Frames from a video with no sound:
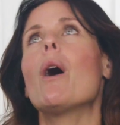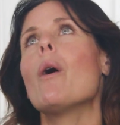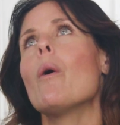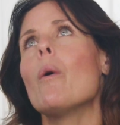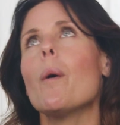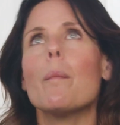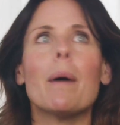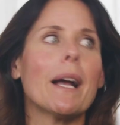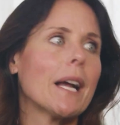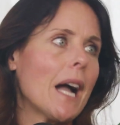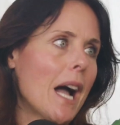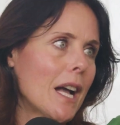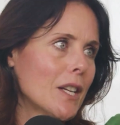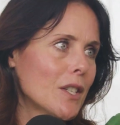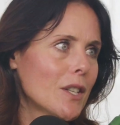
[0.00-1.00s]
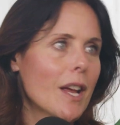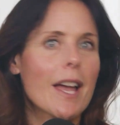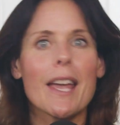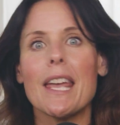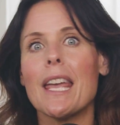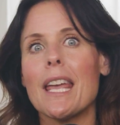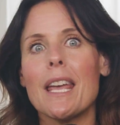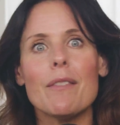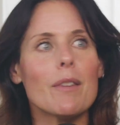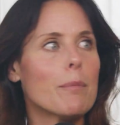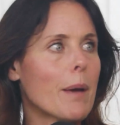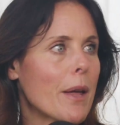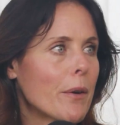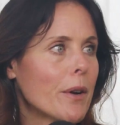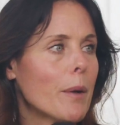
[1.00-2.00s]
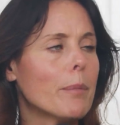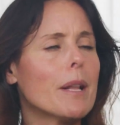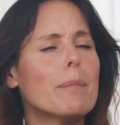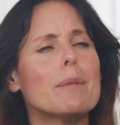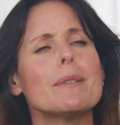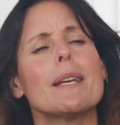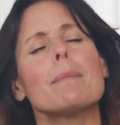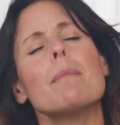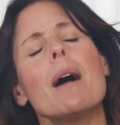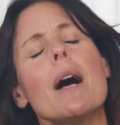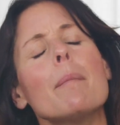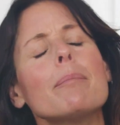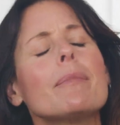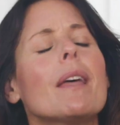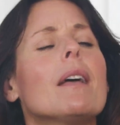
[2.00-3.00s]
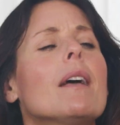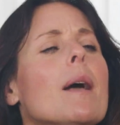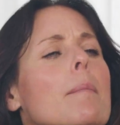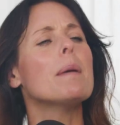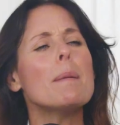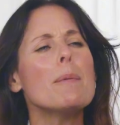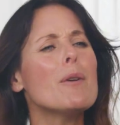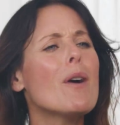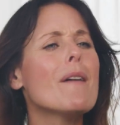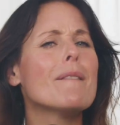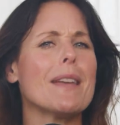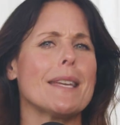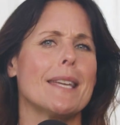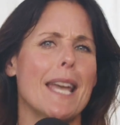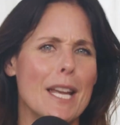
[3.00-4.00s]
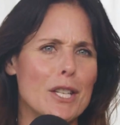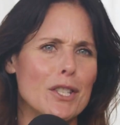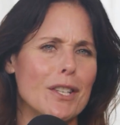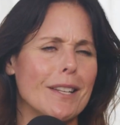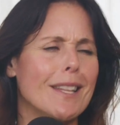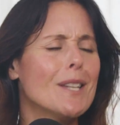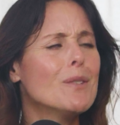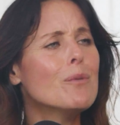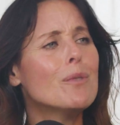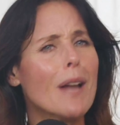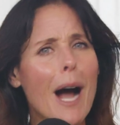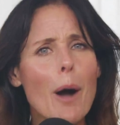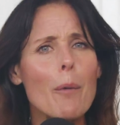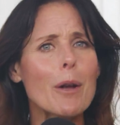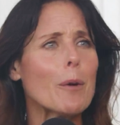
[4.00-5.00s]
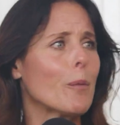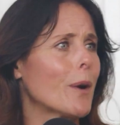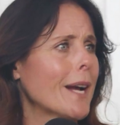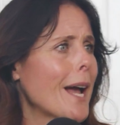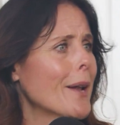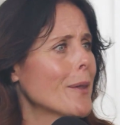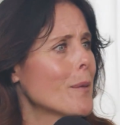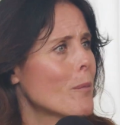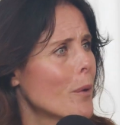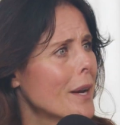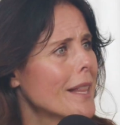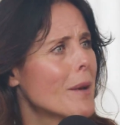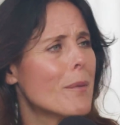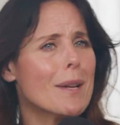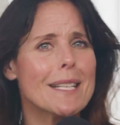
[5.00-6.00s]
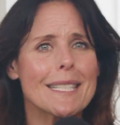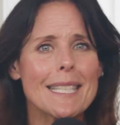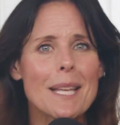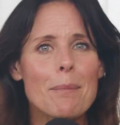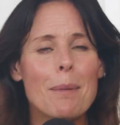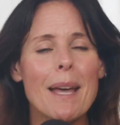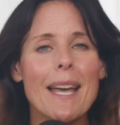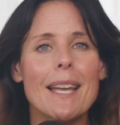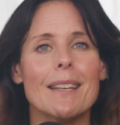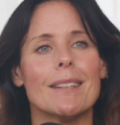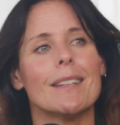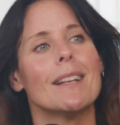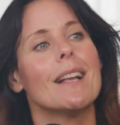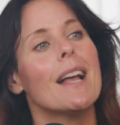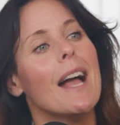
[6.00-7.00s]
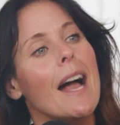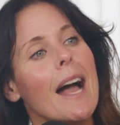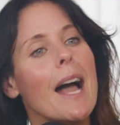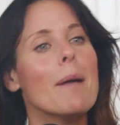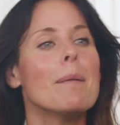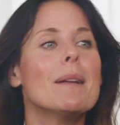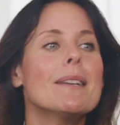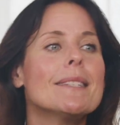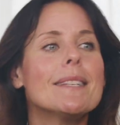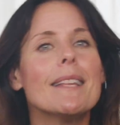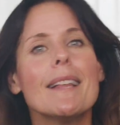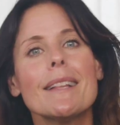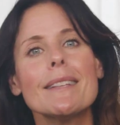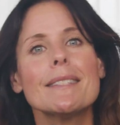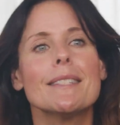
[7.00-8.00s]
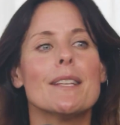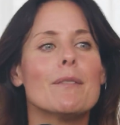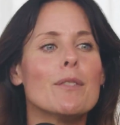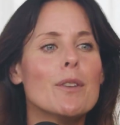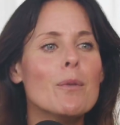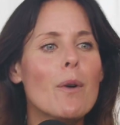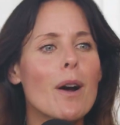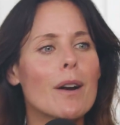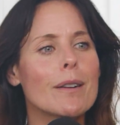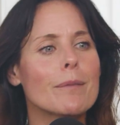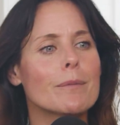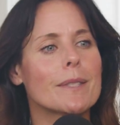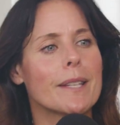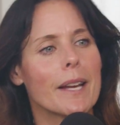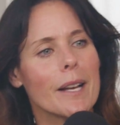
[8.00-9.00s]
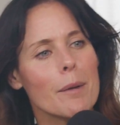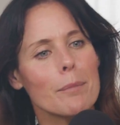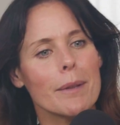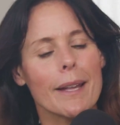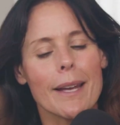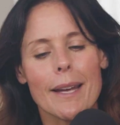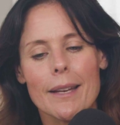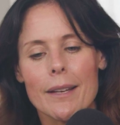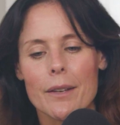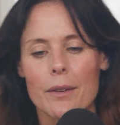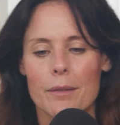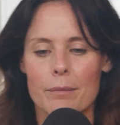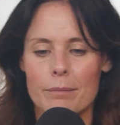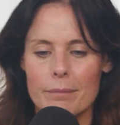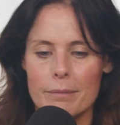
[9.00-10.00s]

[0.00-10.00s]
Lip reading: oh my gosh, even better. Now, Penelope's like, Mom, people are on vacation. They do not want to work out in the morning. They want to sleep in. I'm here to say, like, listen, if you are staying up late and you're